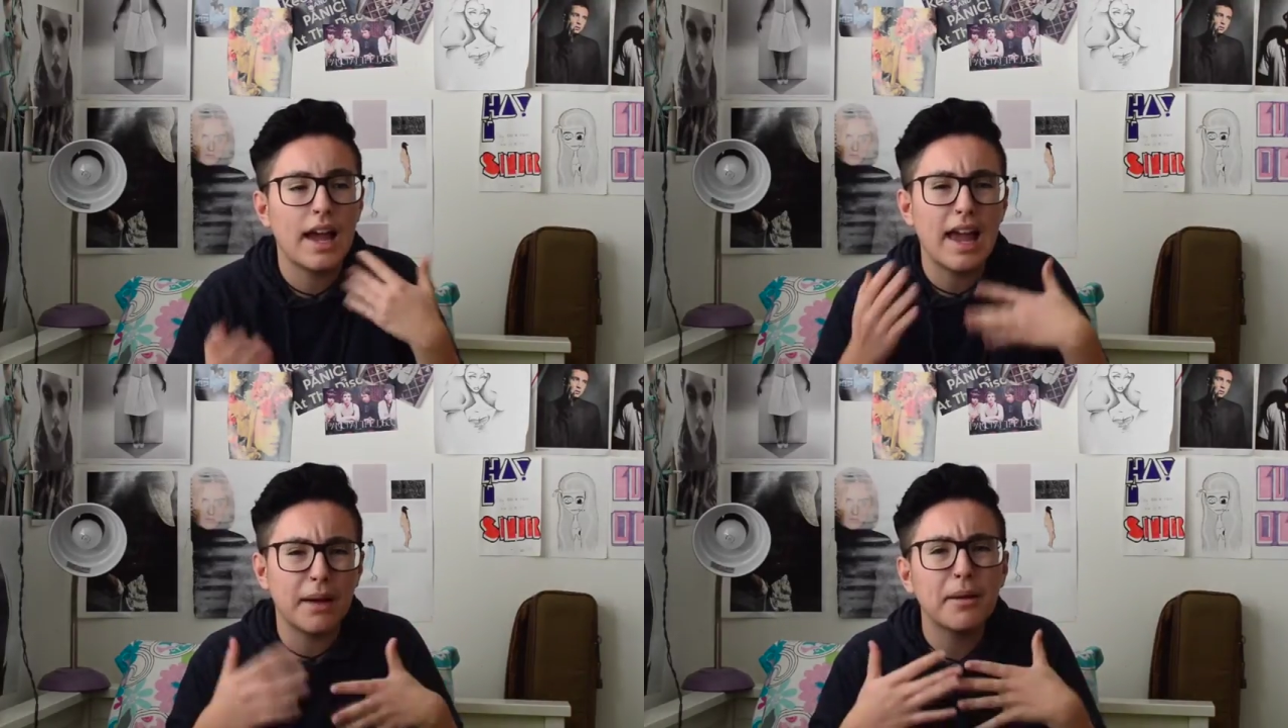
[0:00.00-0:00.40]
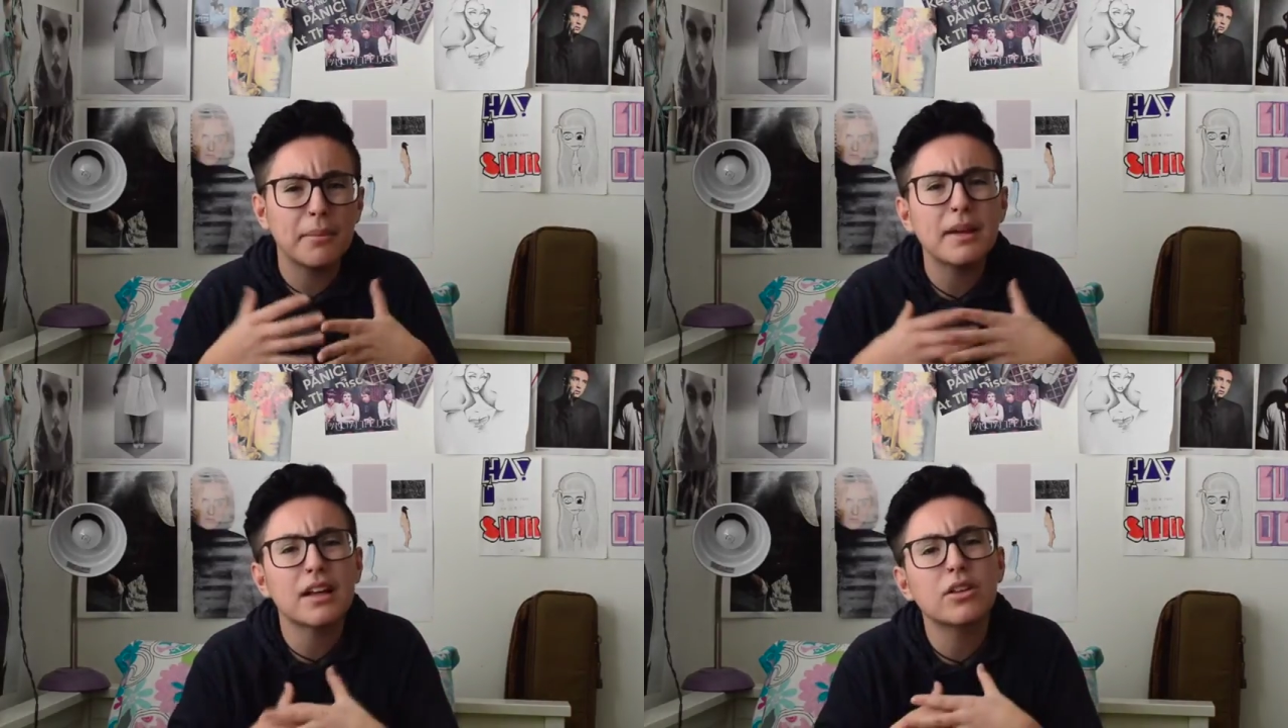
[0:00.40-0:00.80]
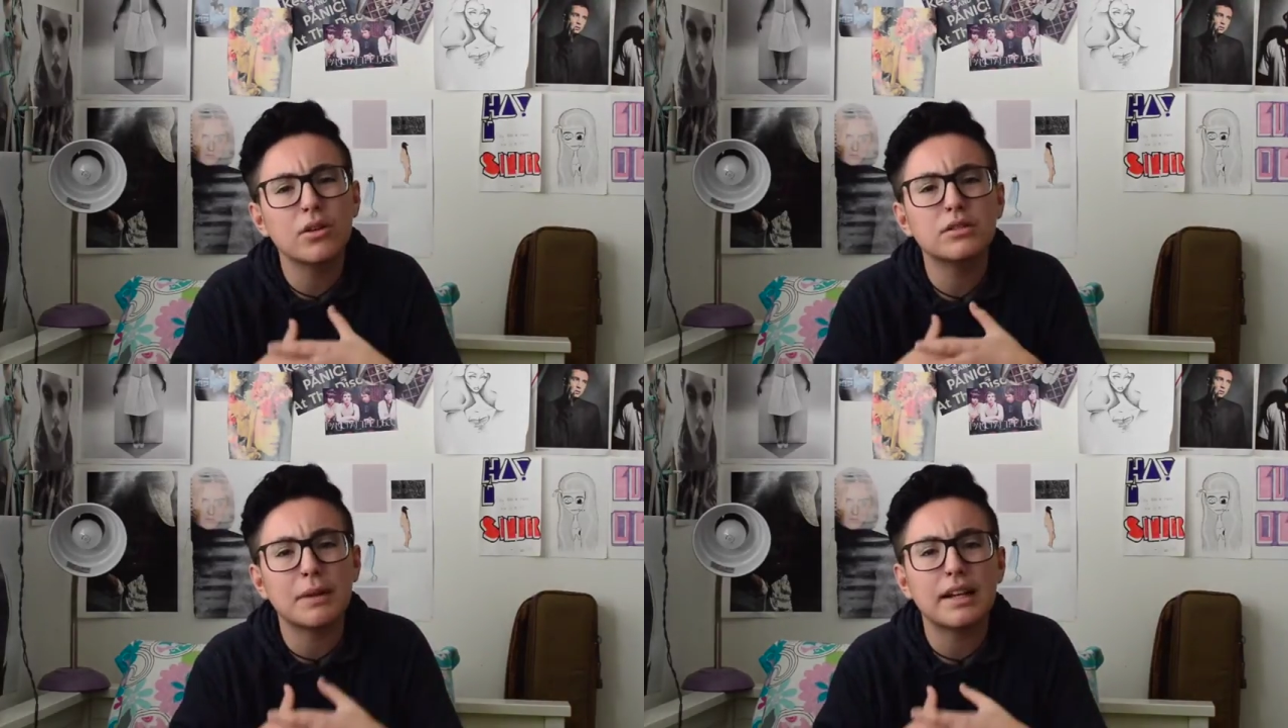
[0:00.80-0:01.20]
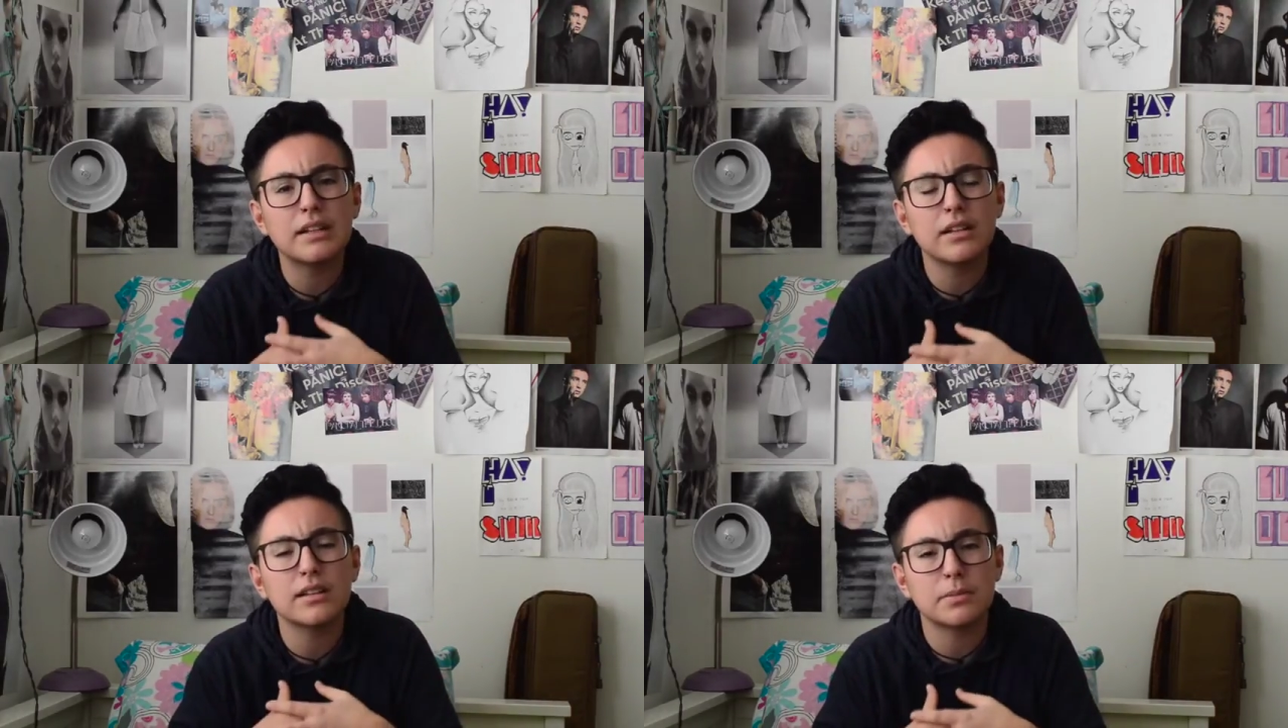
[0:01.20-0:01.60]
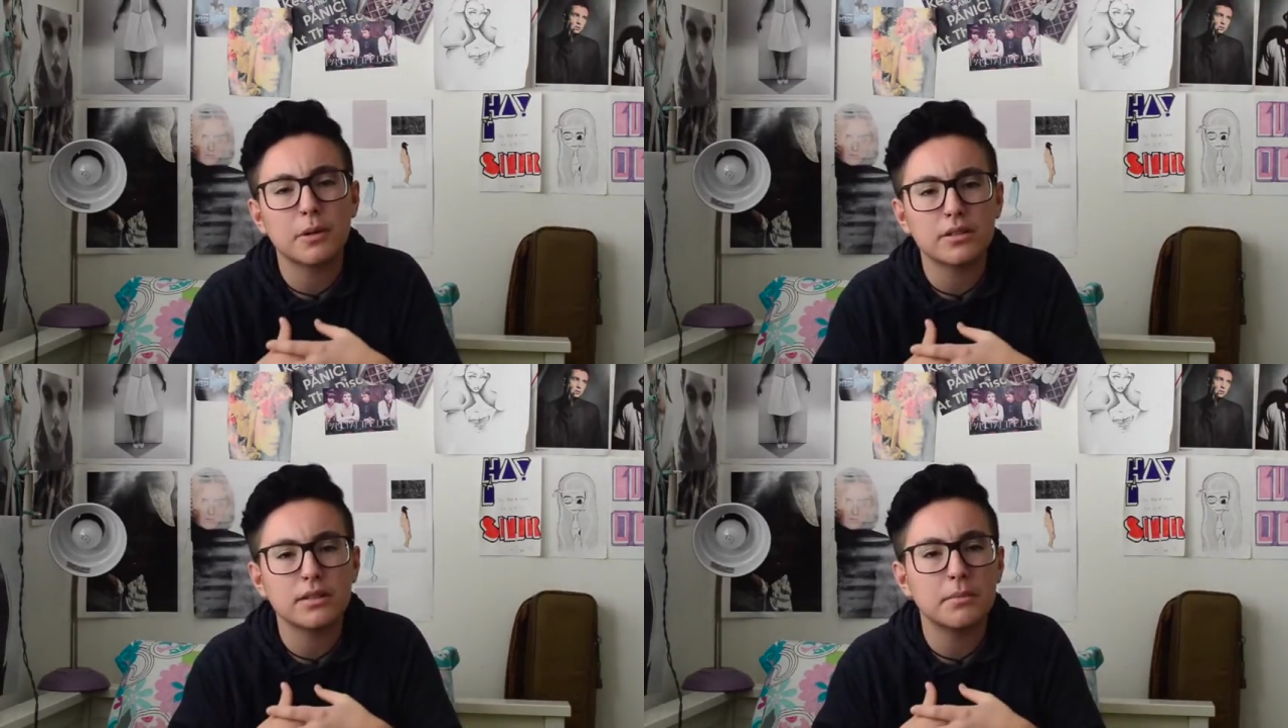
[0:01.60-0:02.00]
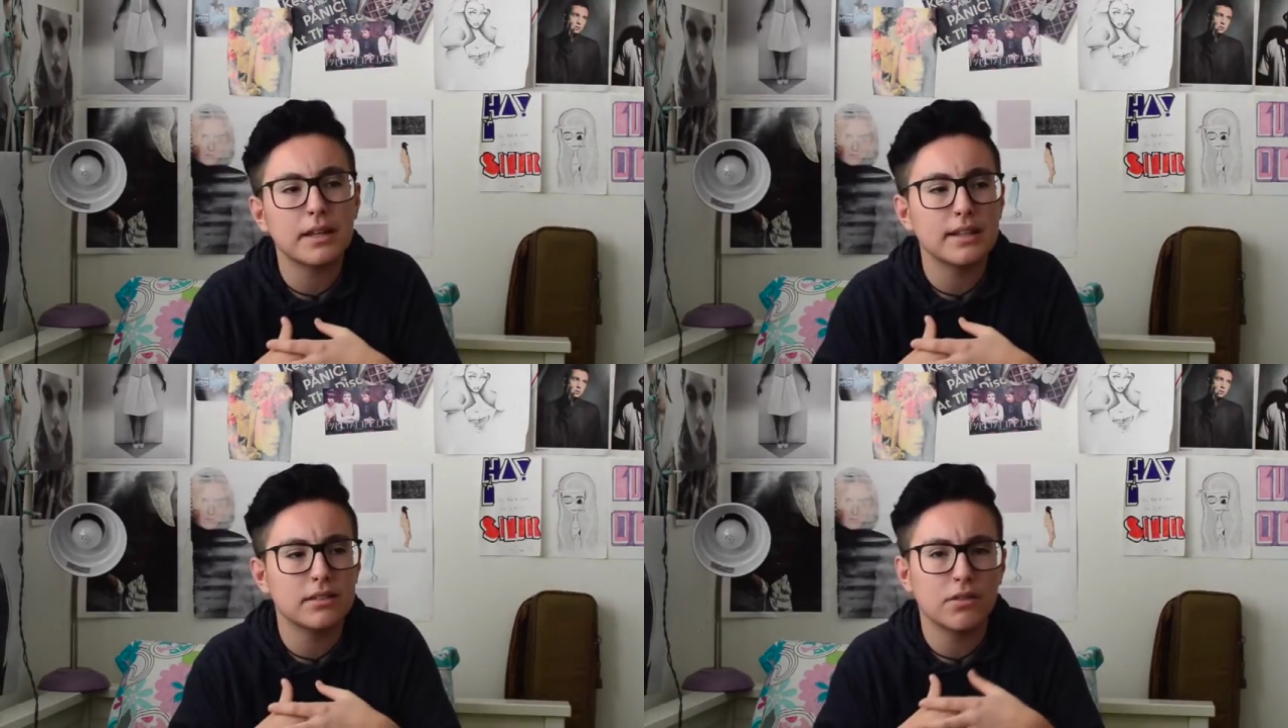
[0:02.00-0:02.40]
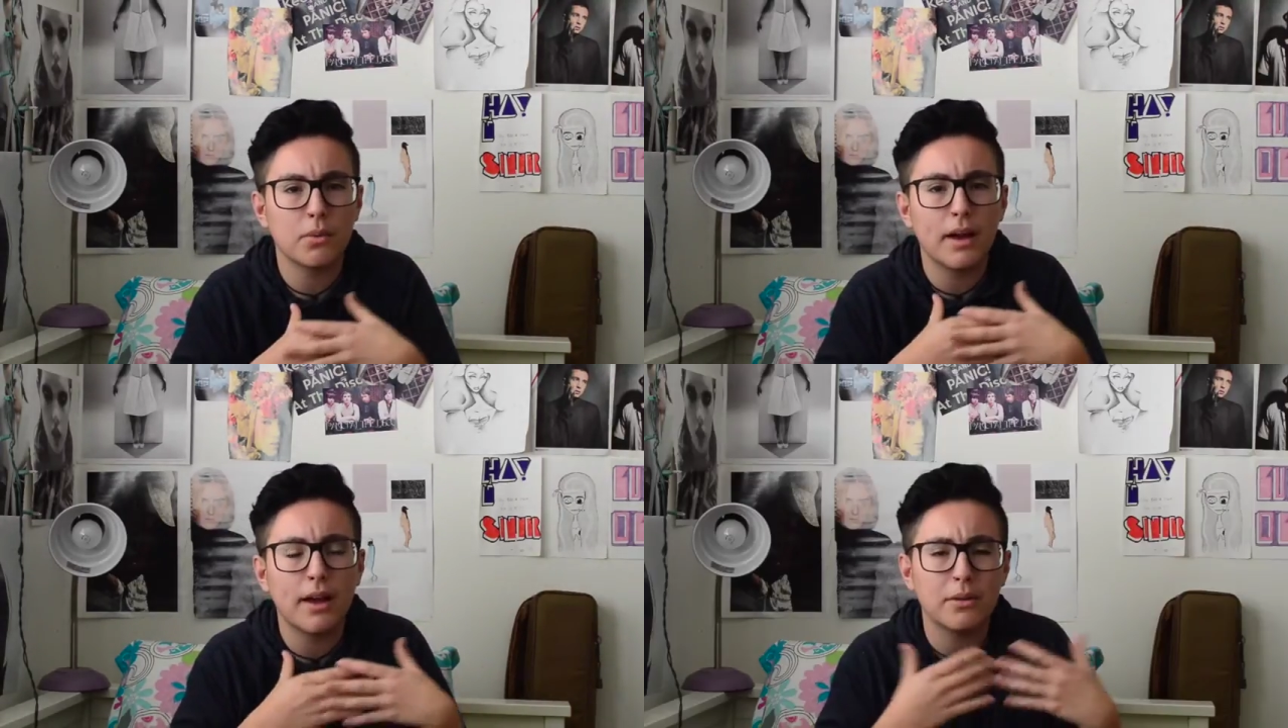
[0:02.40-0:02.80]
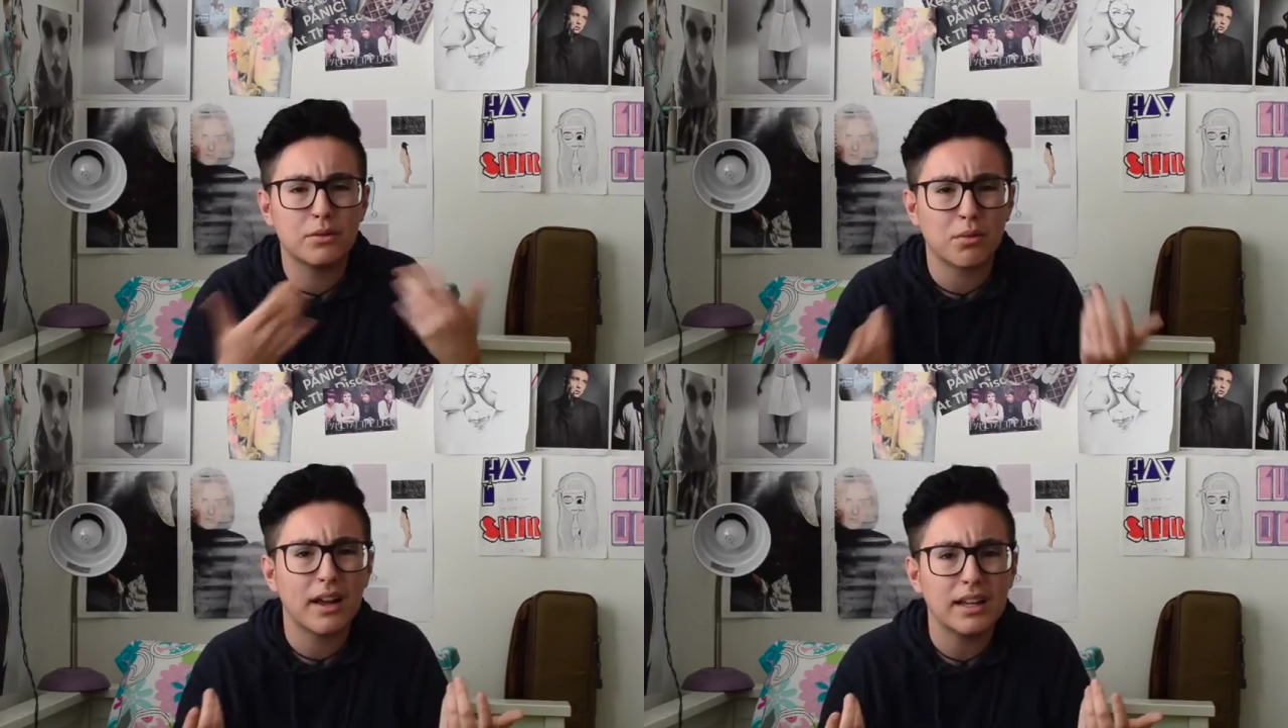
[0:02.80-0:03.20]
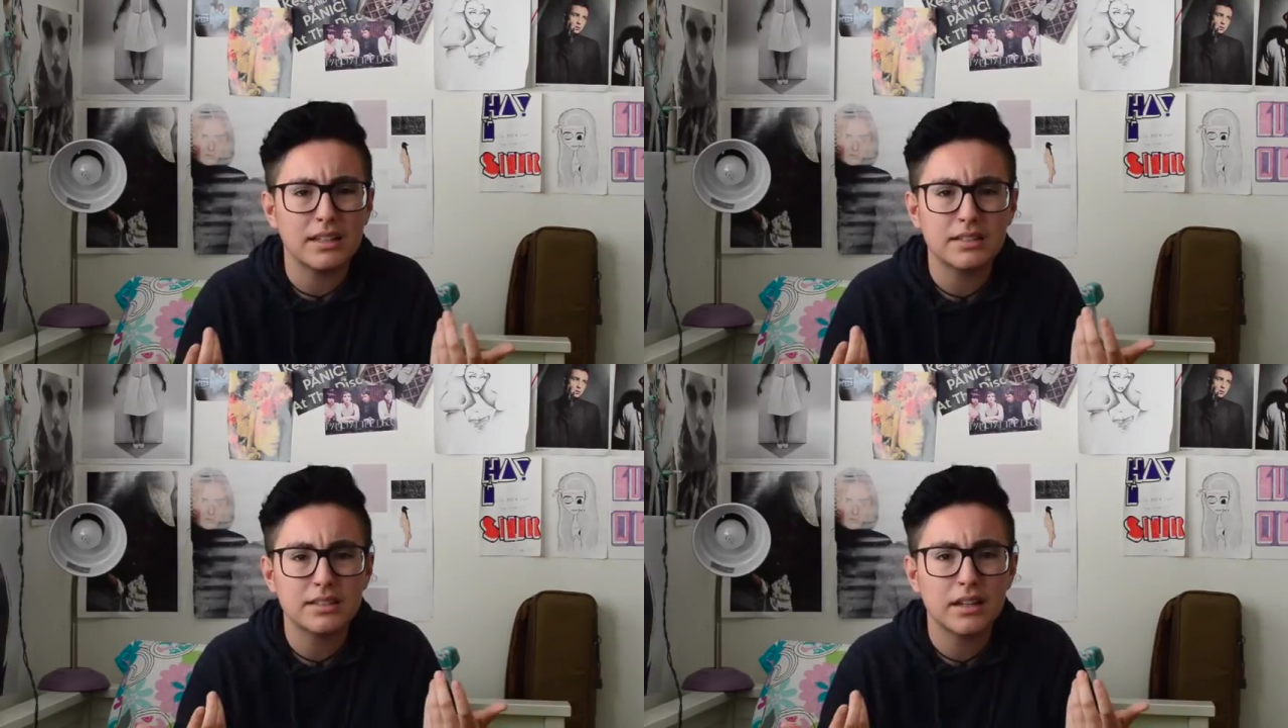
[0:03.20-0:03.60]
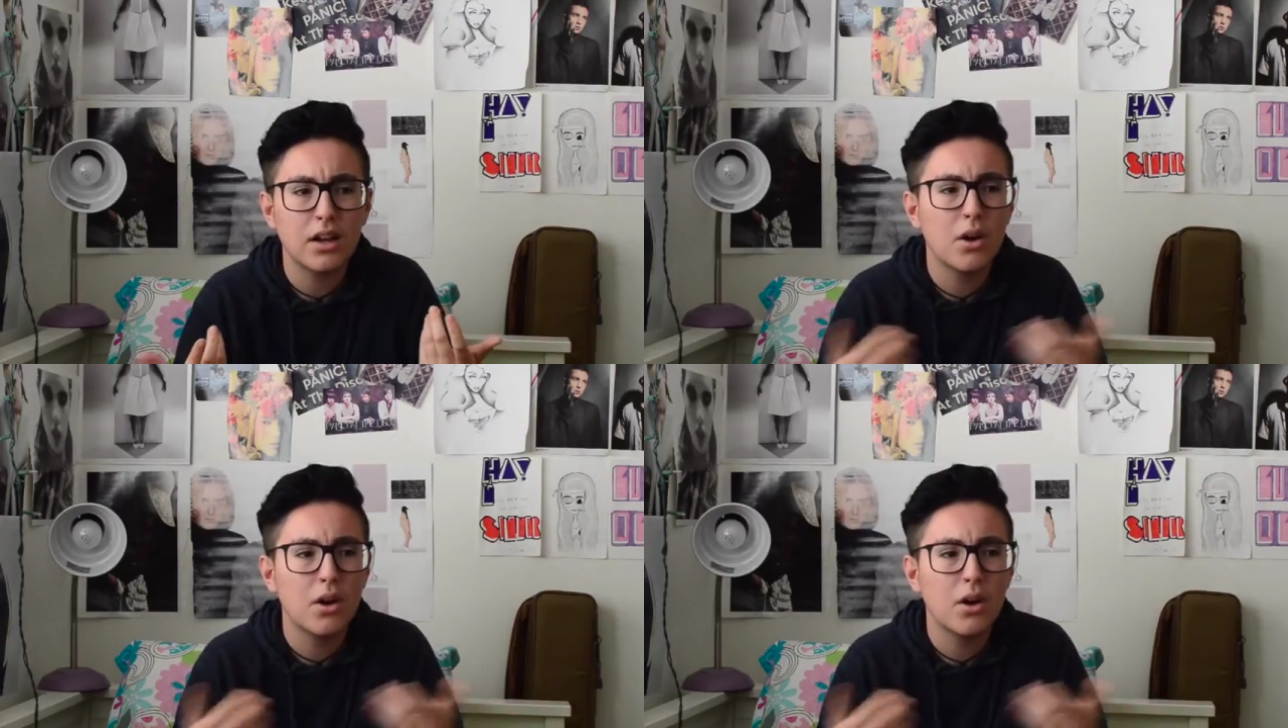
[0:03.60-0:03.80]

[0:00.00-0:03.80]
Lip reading: am I being closed-minded to this person because of the way I was raised,